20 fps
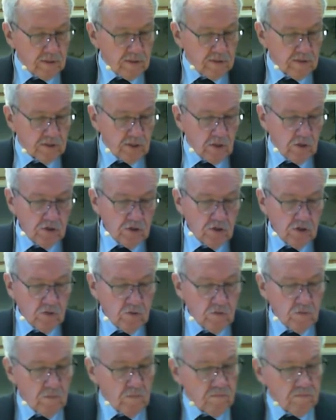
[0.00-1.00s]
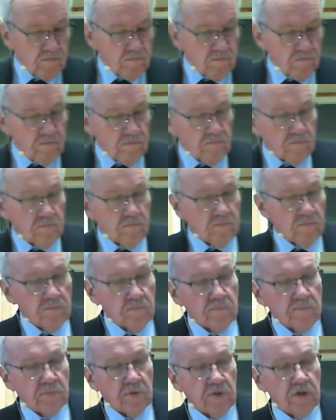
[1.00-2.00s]
So you
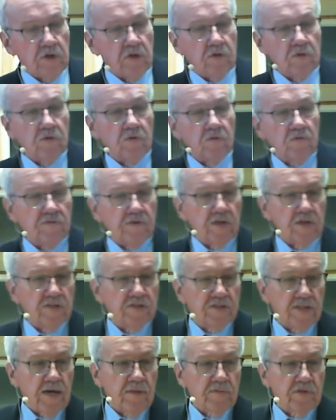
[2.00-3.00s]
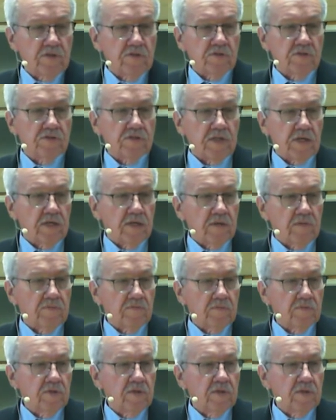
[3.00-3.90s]
prove, you examine yourself